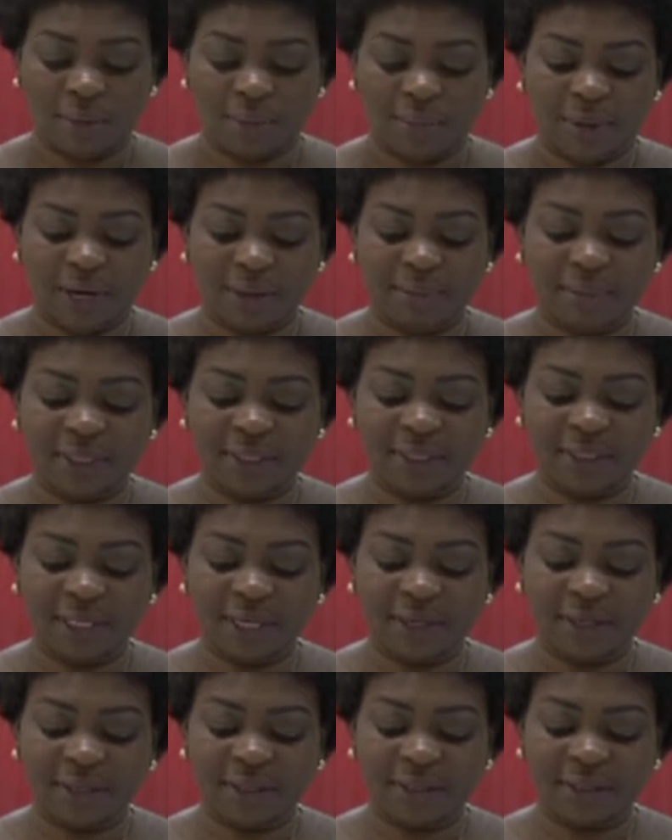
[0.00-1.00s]

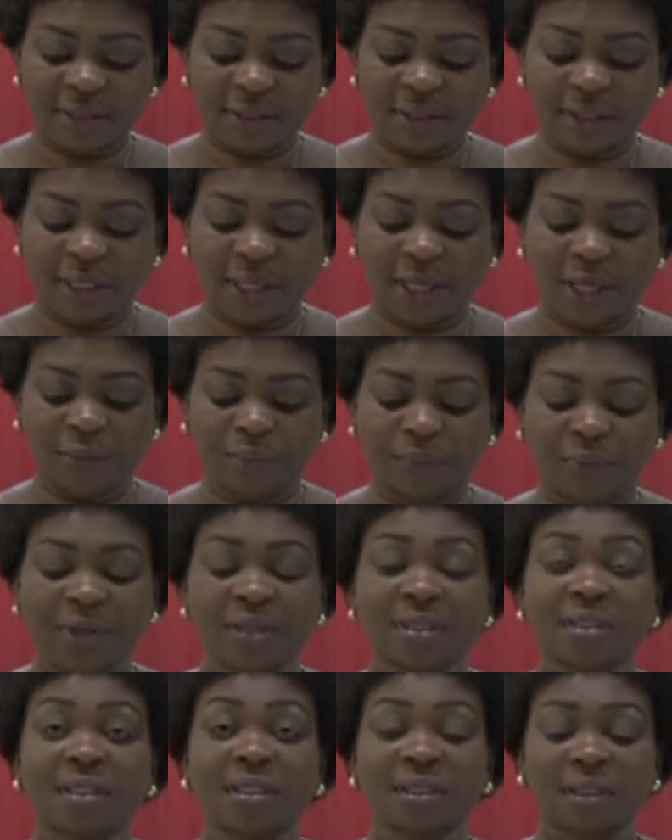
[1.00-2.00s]
parliamentarians here
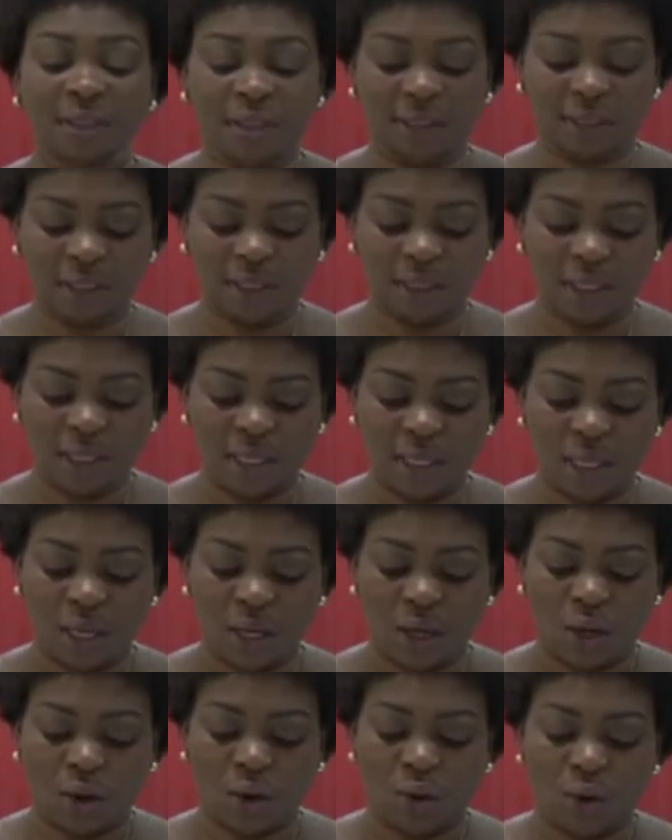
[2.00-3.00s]
present,
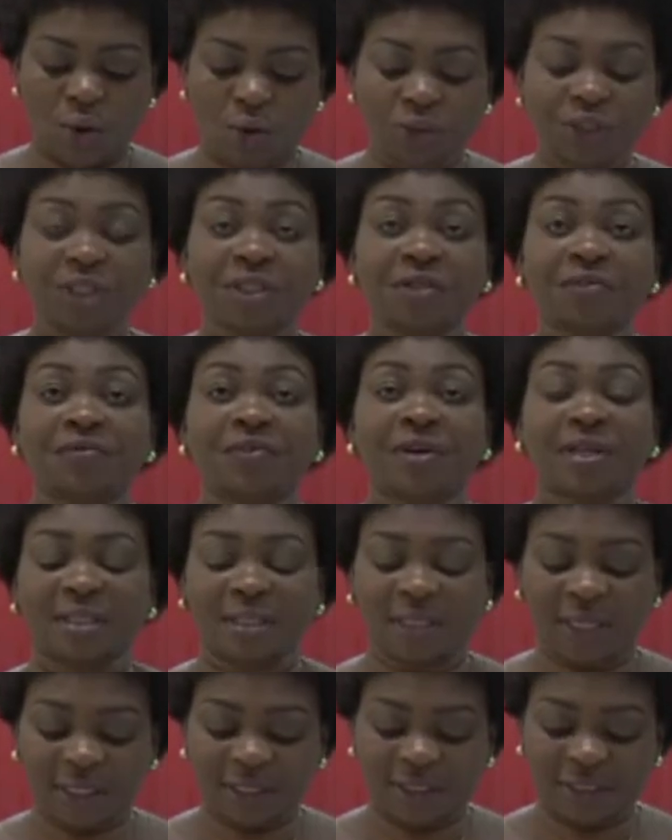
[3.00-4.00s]
all chief
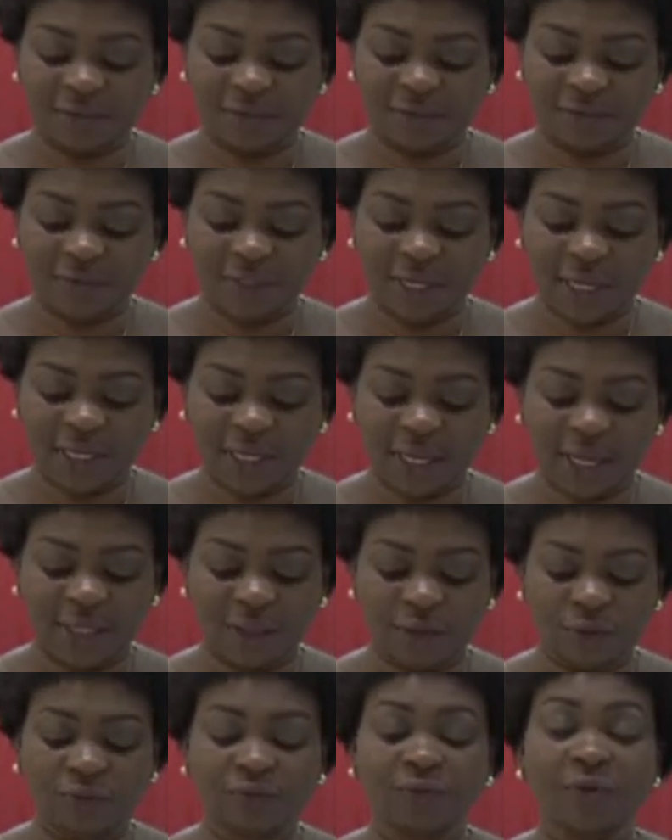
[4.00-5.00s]
executives and
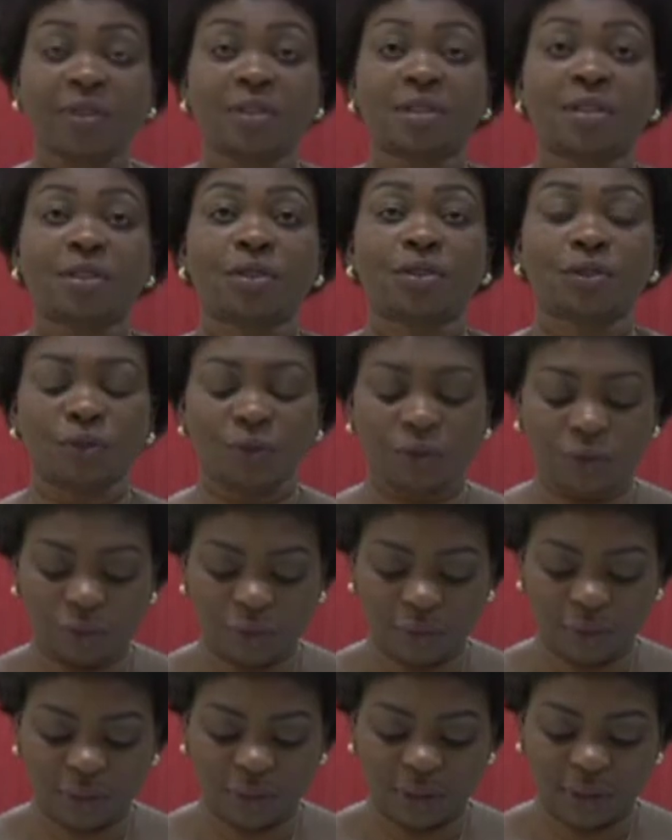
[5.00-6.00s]
heads of
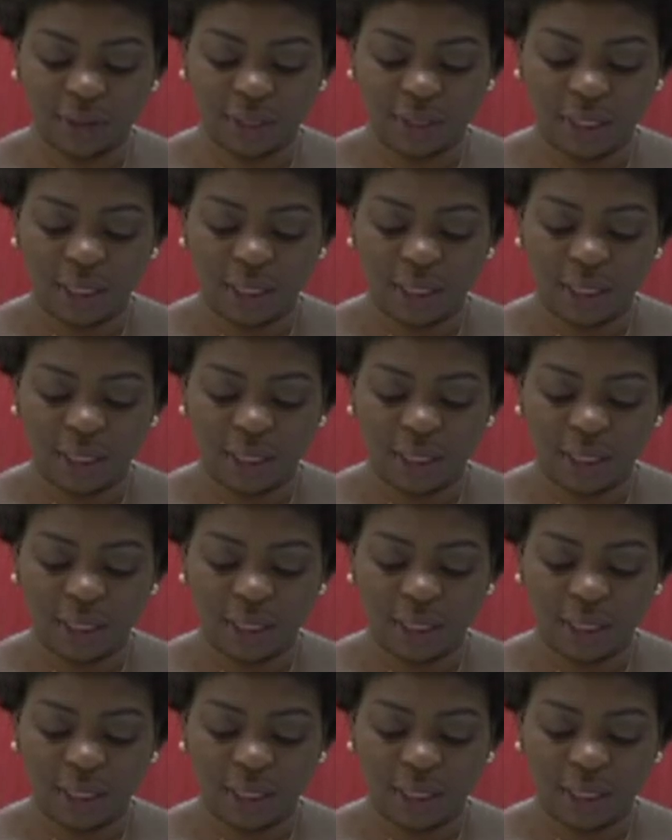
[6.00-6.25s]
institutions,